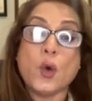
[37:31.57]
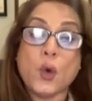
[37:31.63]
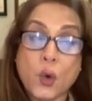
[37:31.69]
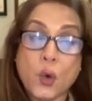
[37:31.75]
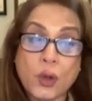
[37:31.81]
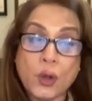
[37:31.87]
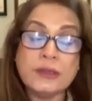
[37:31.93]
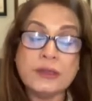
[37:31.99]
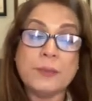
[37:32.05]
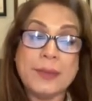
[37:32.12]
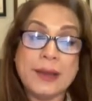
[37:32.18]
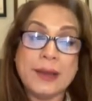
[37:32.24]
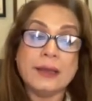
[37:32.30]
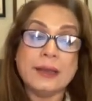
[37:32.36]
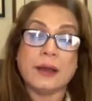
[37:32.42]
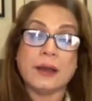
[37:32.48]
all the
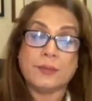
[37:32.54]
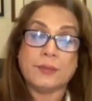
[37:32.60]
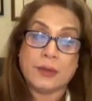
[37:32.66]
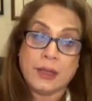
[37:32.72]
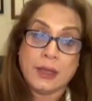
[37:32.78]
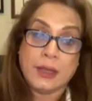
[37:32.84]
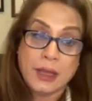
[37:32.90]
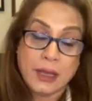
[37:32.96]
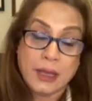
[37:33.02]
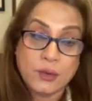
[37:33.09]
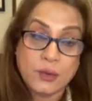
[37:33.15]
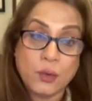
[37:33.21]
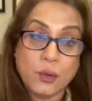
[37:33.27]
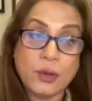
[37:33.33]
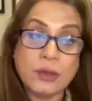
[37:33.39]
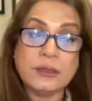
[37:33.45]
buildup and
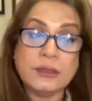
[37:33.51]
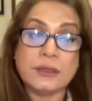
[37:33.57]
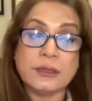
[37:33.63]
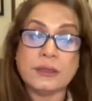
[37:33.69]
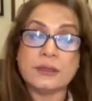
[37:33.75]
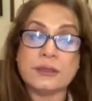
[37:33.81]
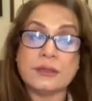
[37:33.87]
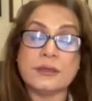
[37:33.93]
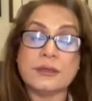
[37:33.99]
all the